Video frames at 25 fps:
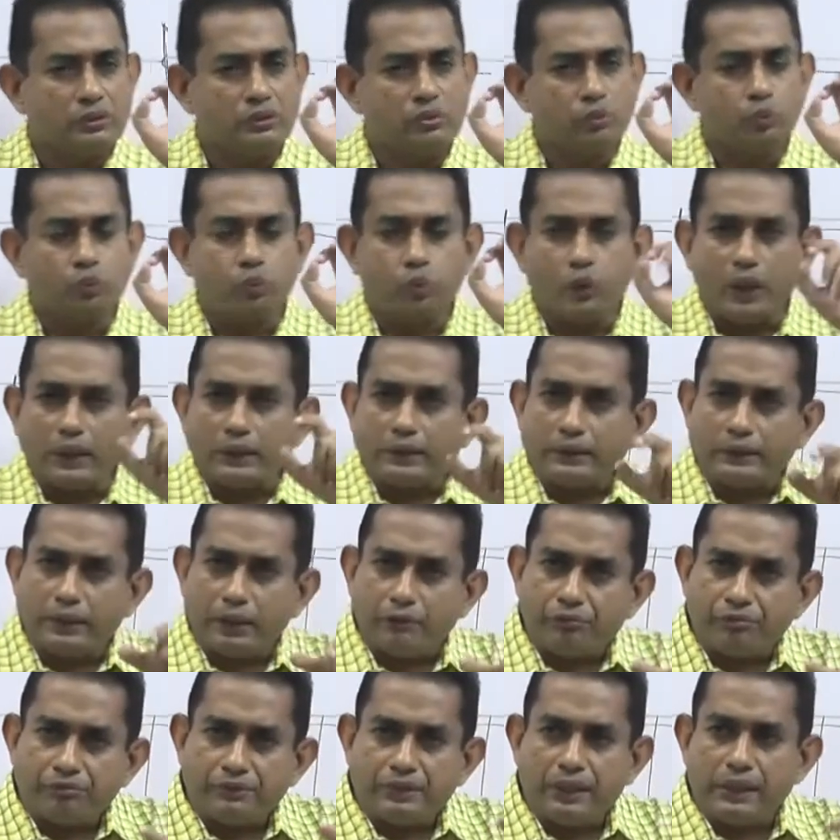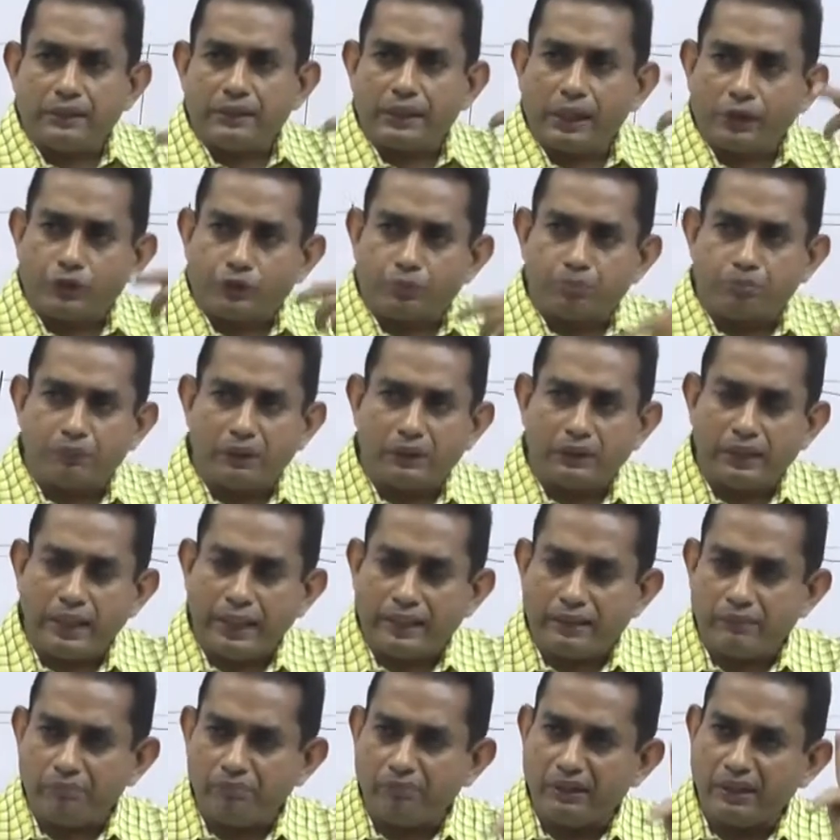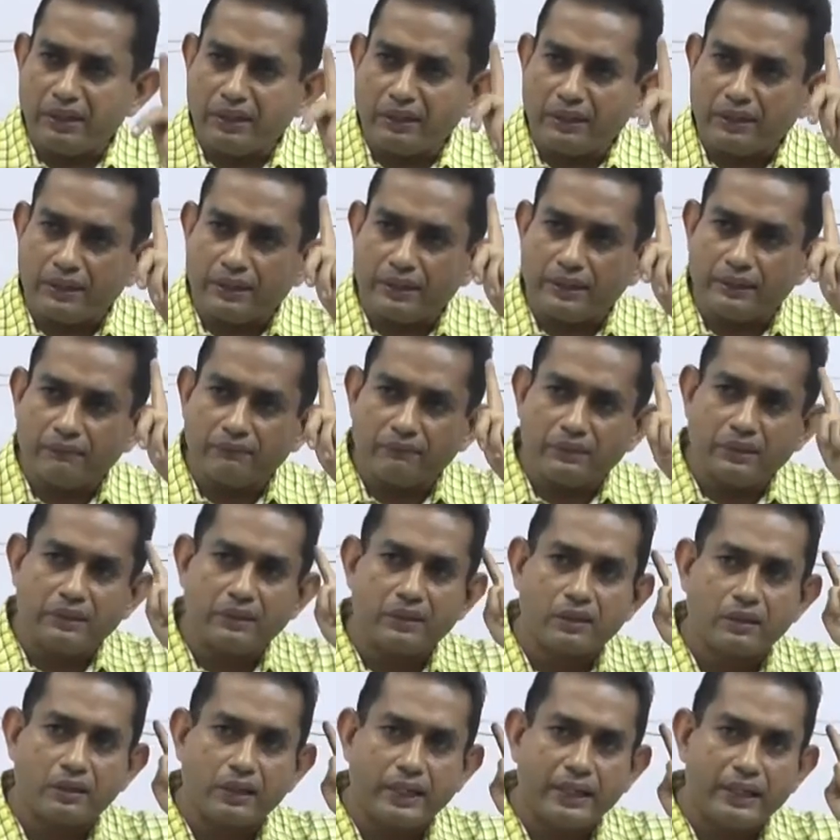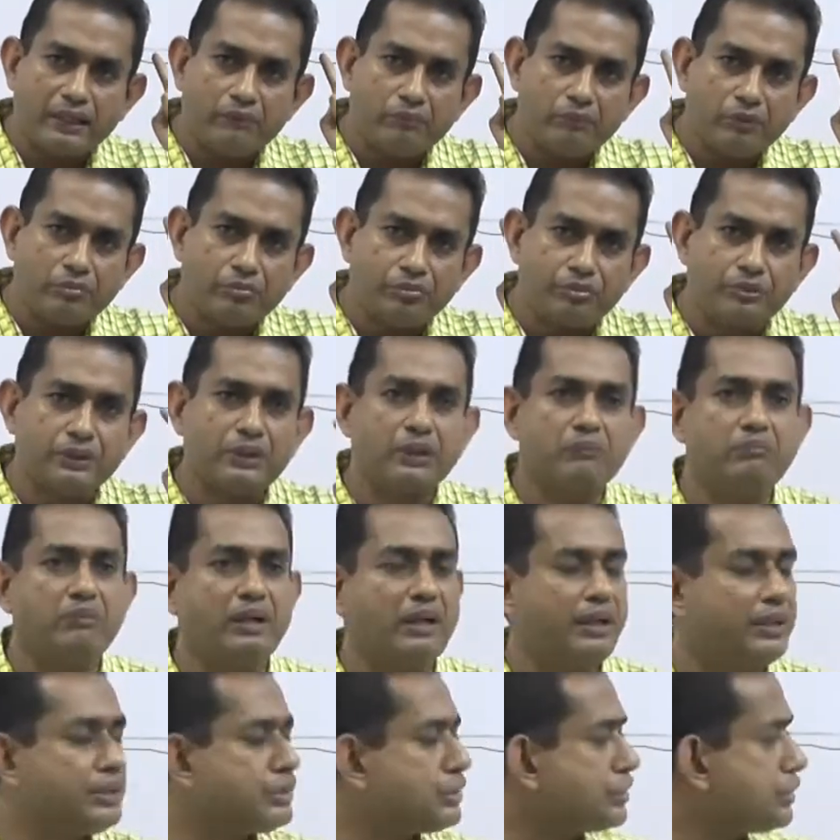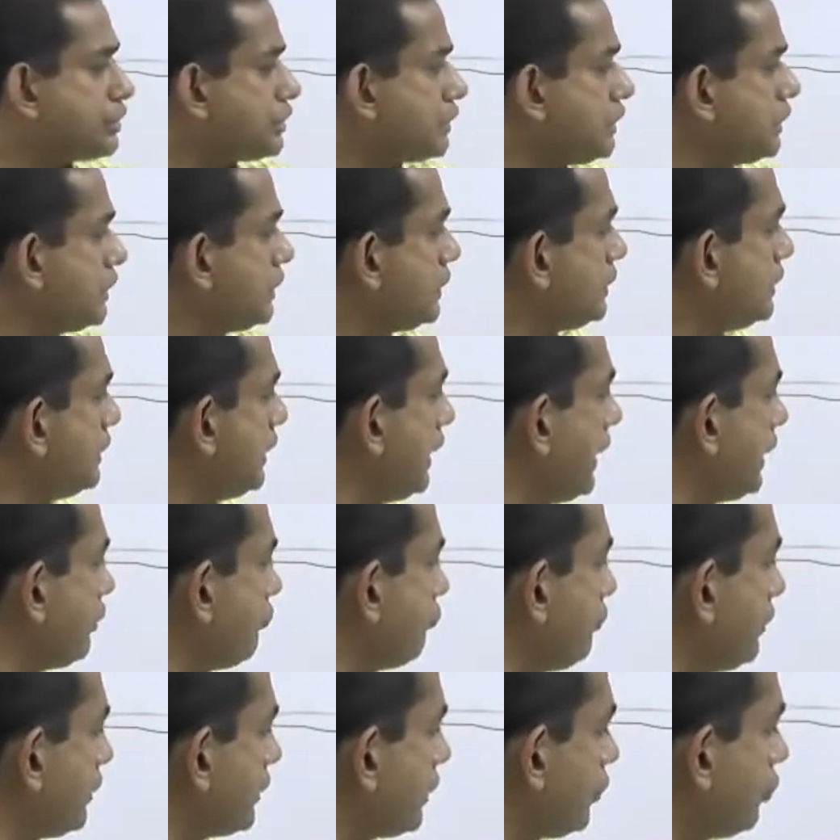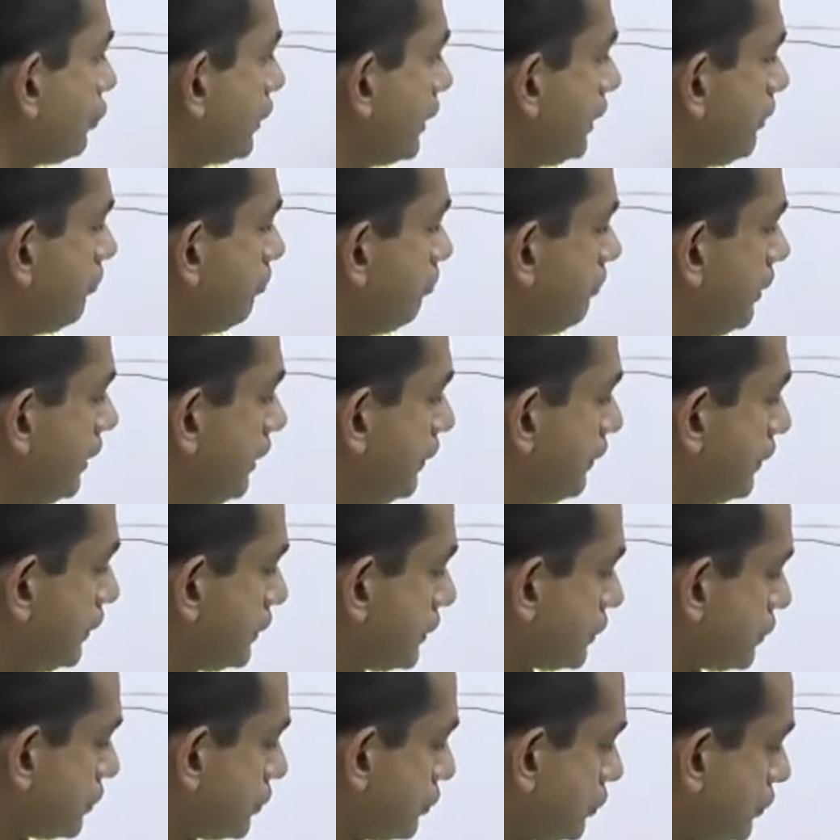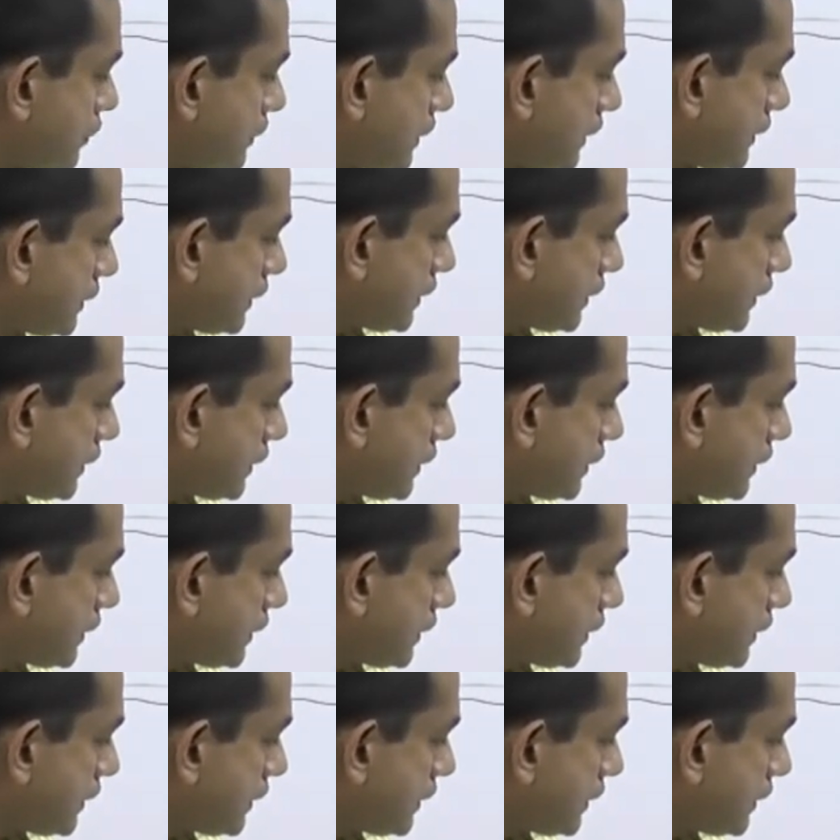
what if the judgment had been delivered right before the balance sheet date without it being disclosed as